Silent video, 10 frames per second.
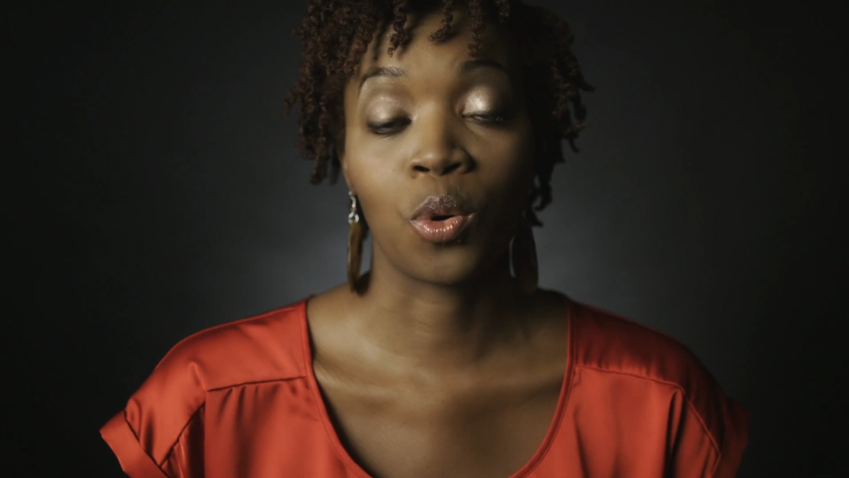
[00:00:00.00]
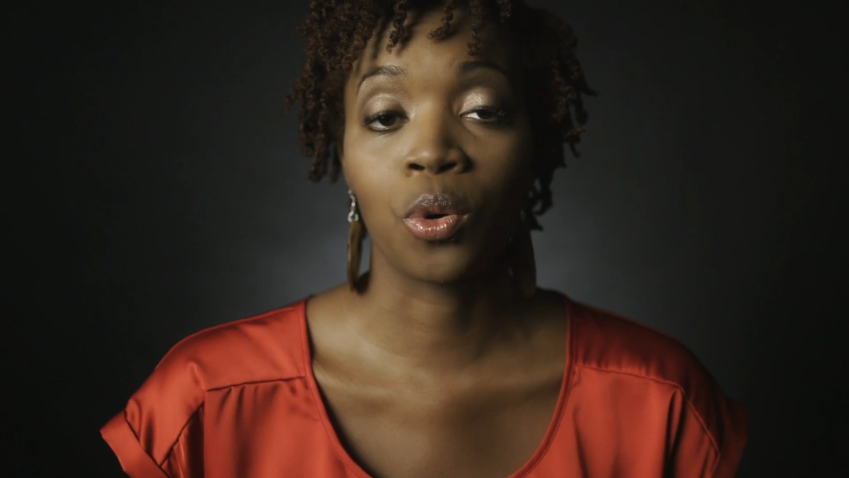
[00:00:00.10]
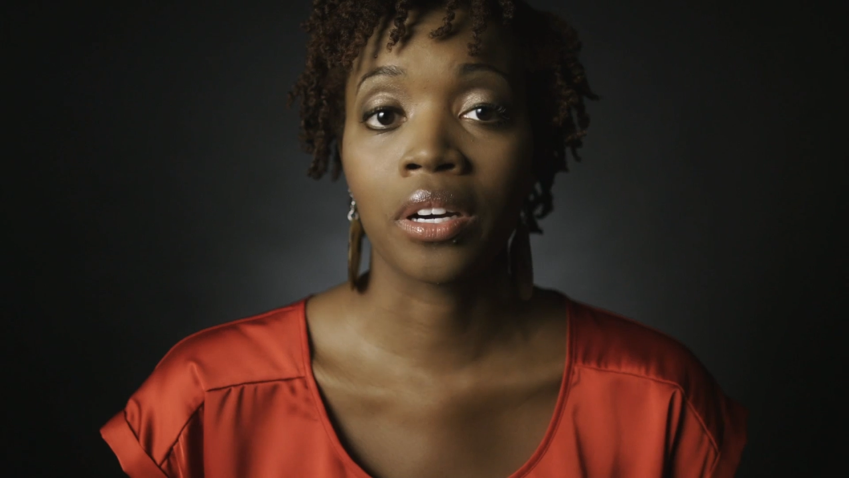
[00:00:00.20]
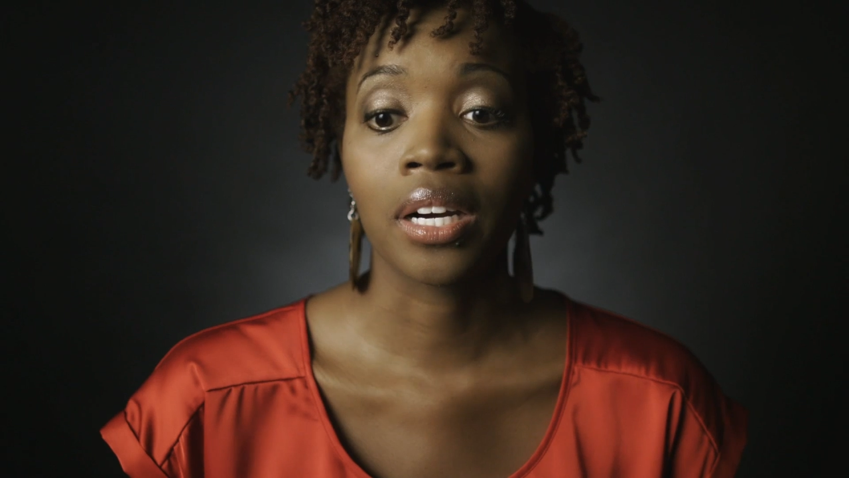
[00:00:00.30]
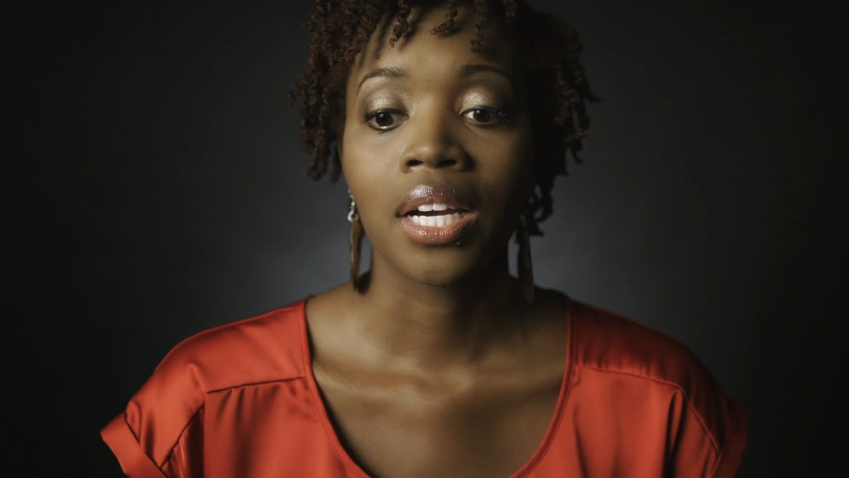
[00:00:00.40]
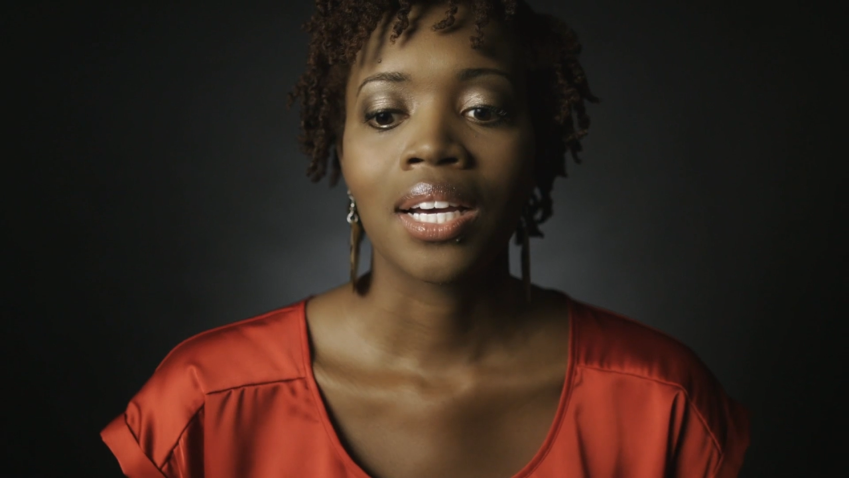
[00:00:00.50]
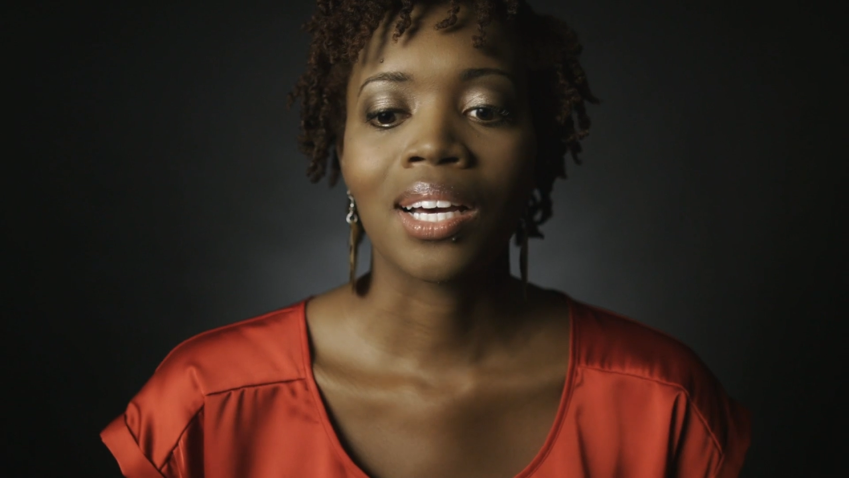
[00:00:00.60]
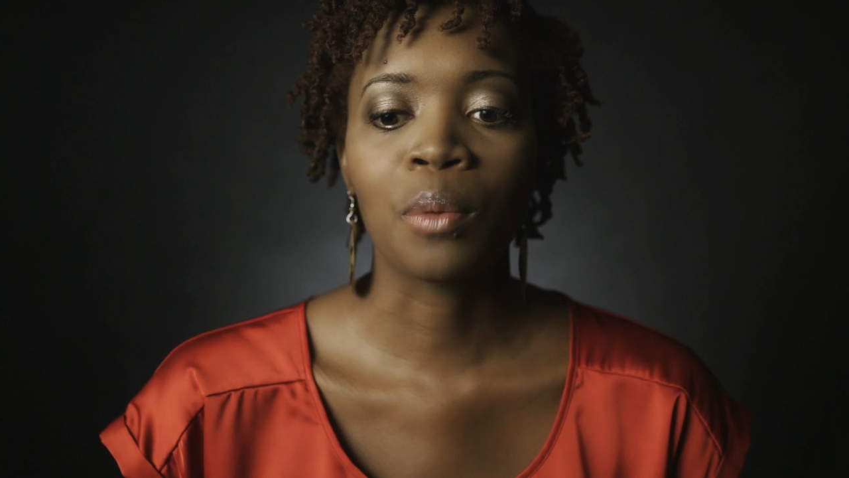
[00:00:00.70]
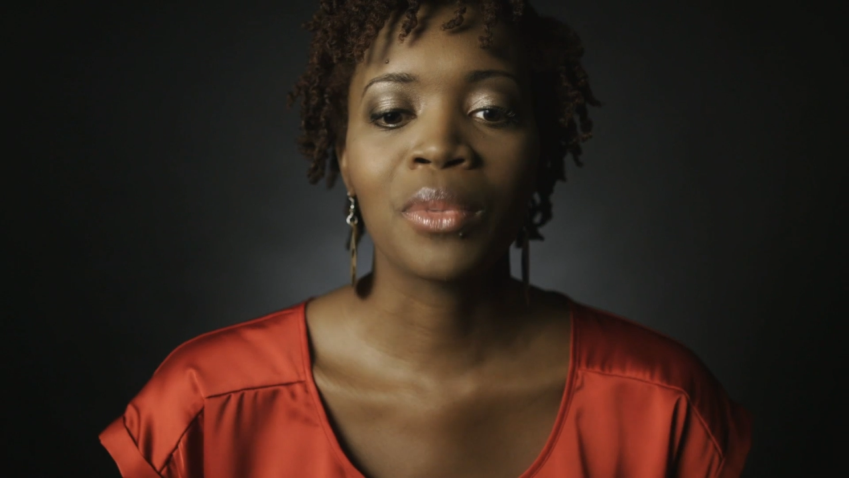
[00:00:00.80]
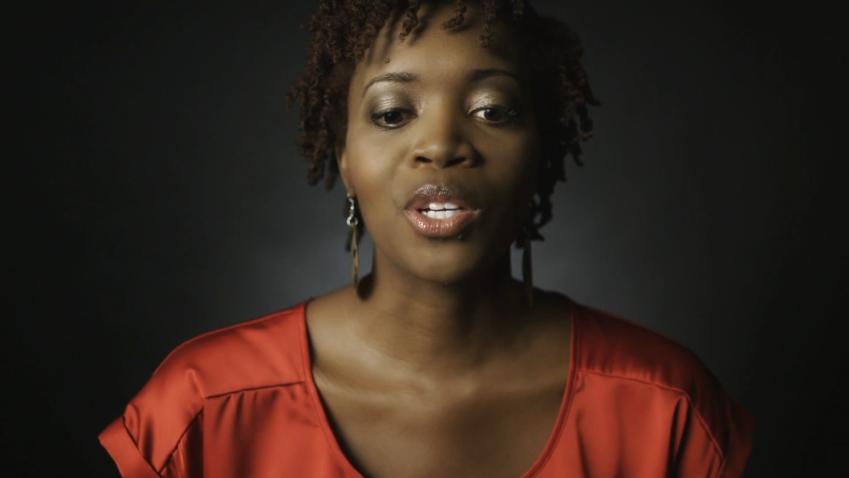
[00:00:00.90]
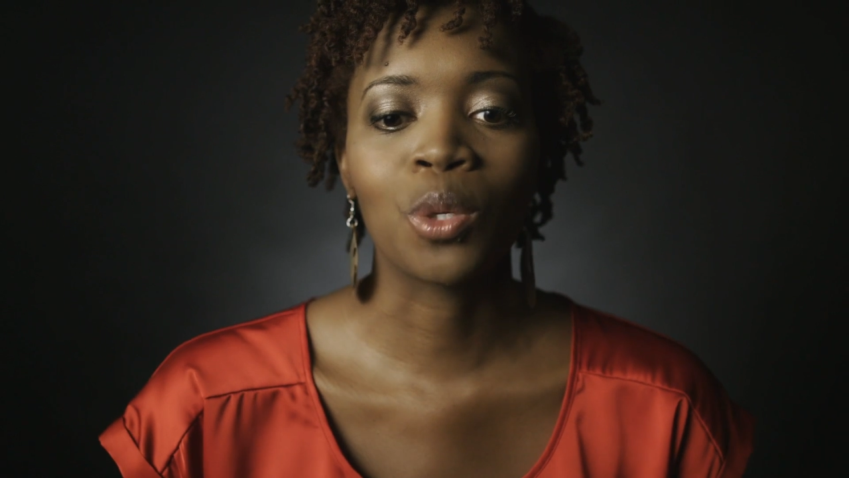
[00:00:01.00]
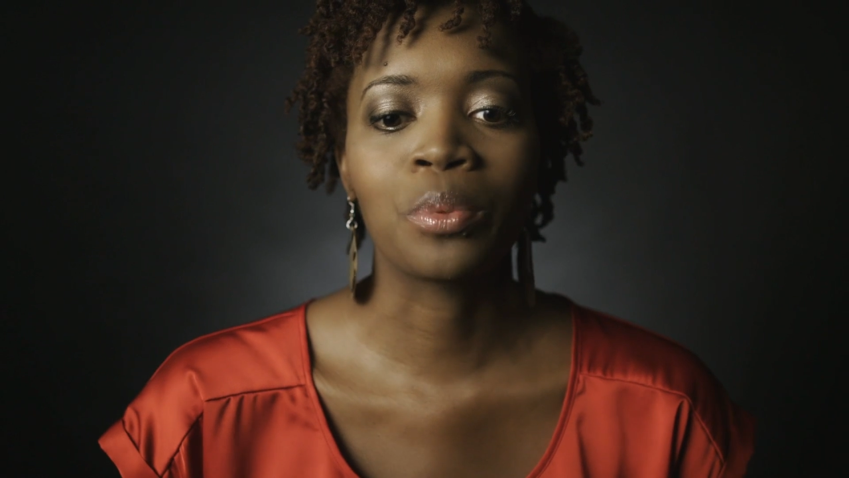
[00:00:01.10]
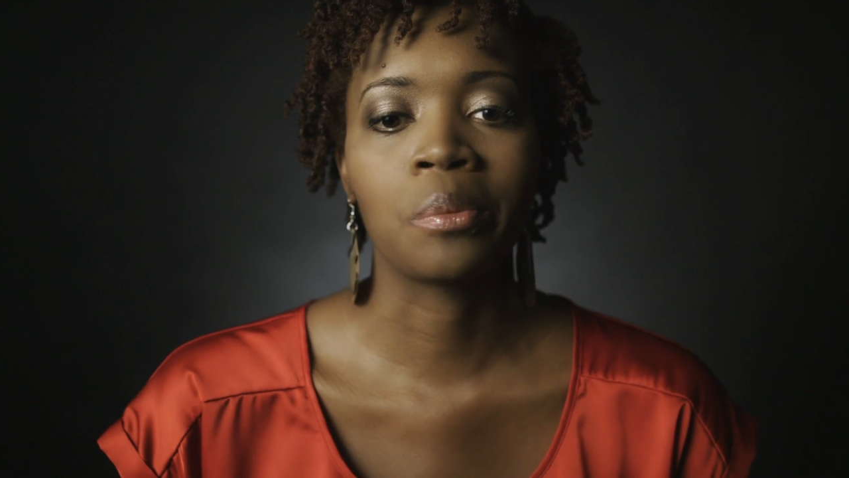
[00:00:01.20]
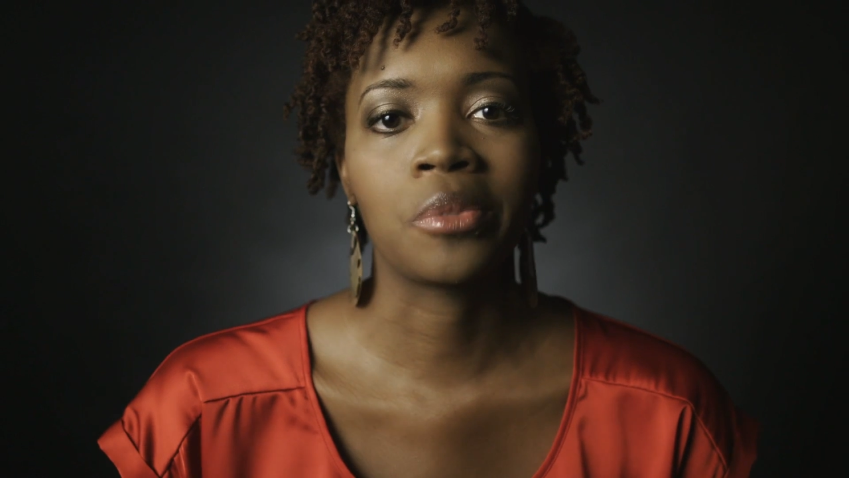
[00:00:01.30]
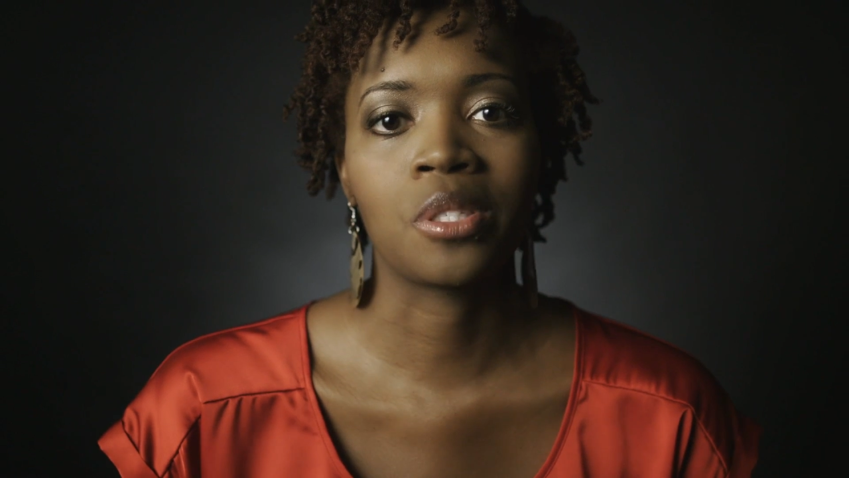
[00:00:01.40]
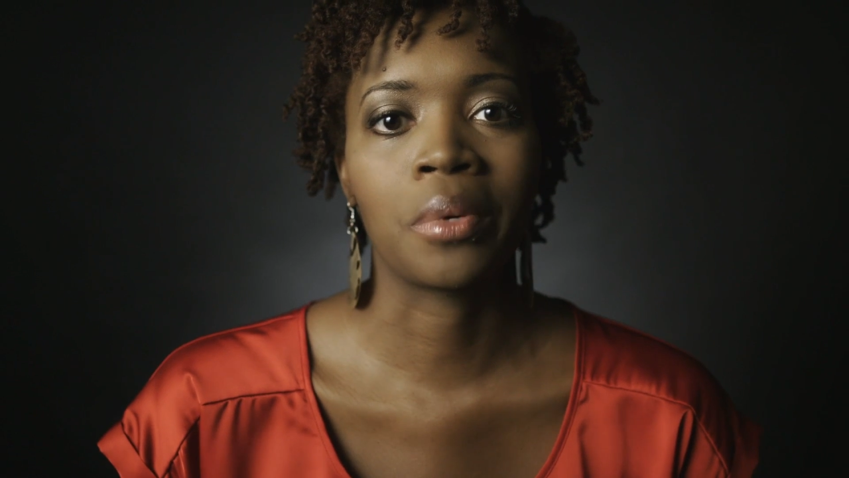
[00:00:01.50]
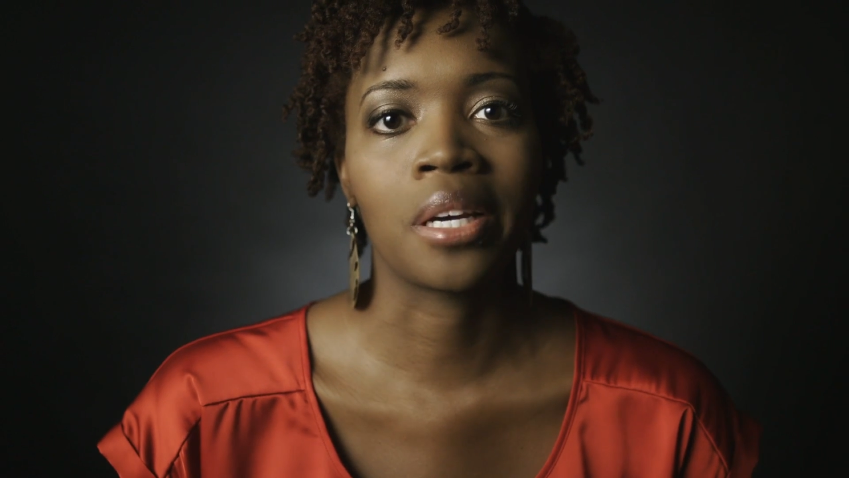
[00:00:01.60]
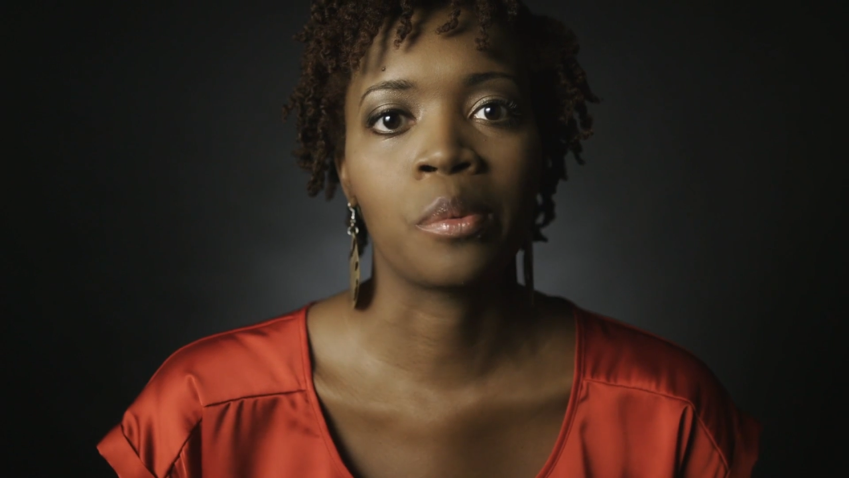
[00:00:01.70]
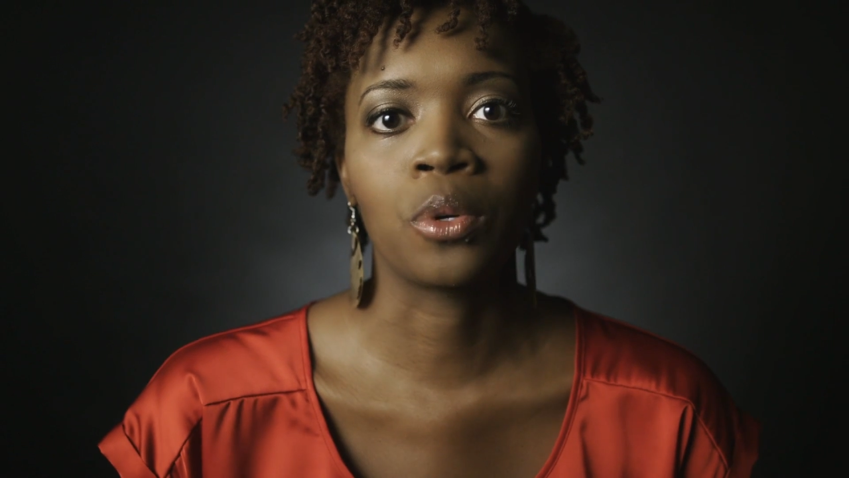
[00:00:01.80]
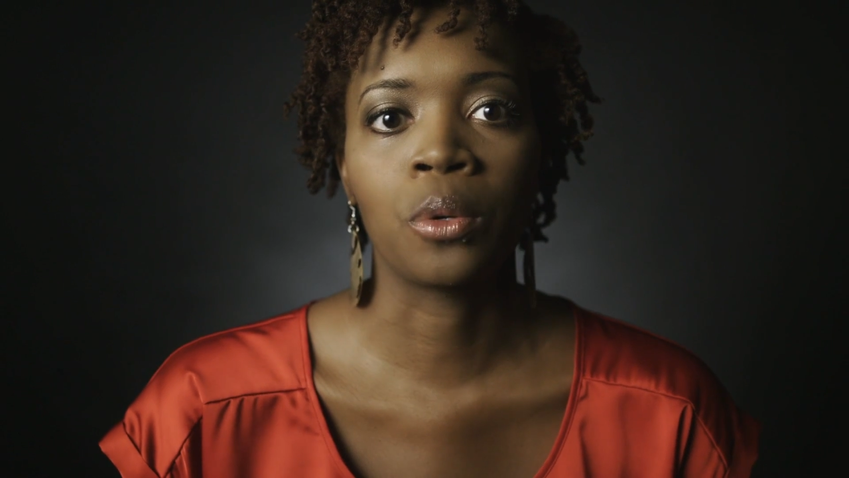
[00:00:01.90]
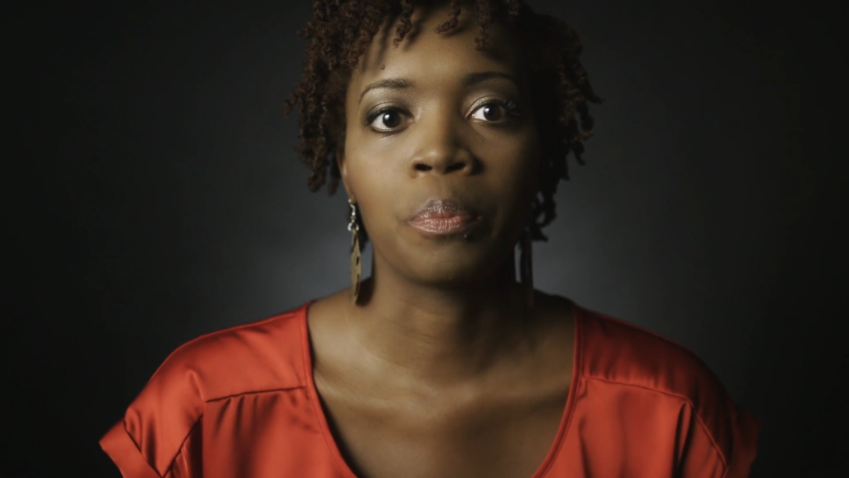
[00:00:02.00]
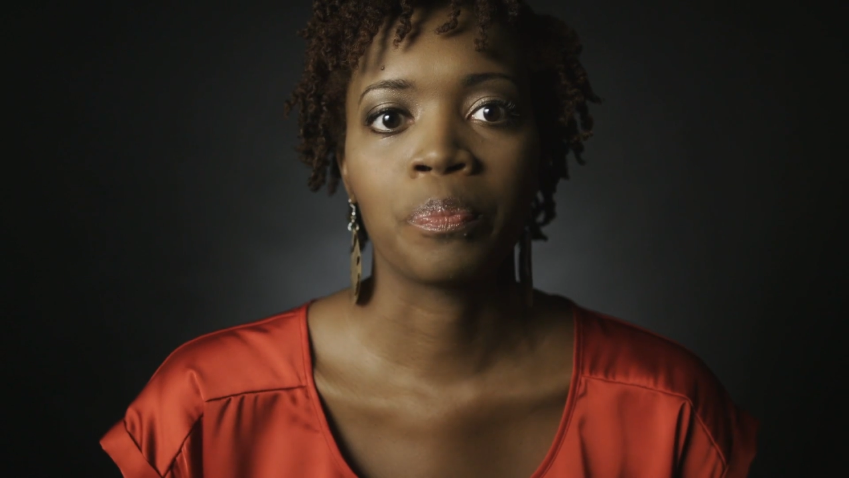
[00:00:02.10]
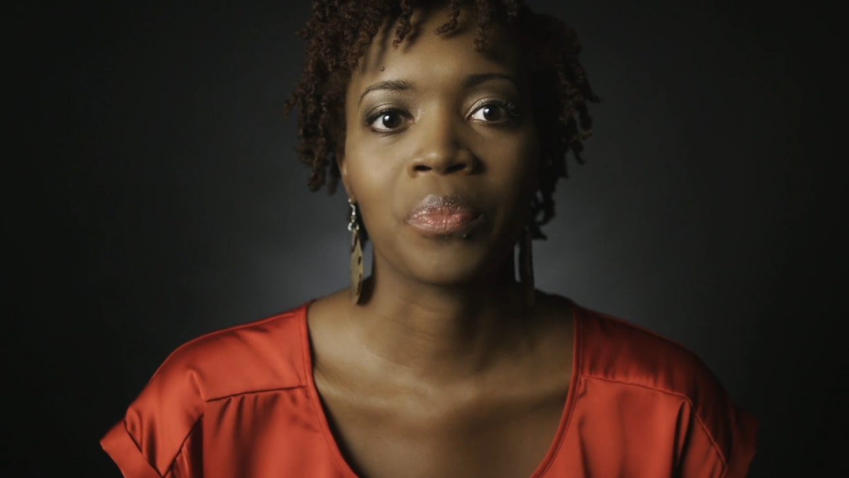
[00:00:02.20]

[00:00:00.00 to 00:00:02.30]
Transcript: Or I'm going to open up this Bible.